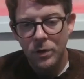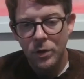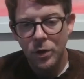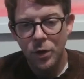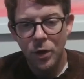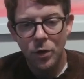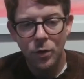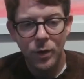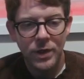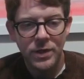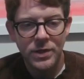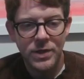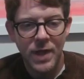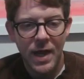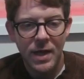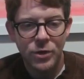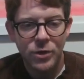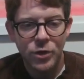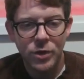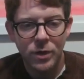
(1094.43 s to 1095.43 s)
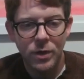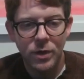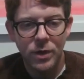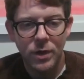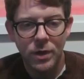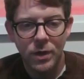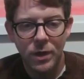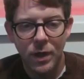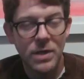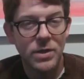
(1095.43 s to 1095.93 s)
It's
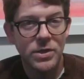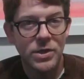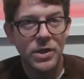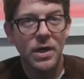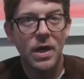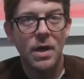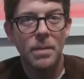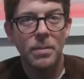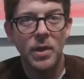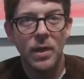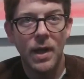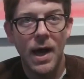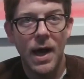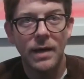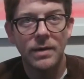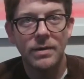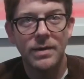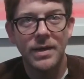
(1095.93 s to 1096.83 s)
actually easing up a lot.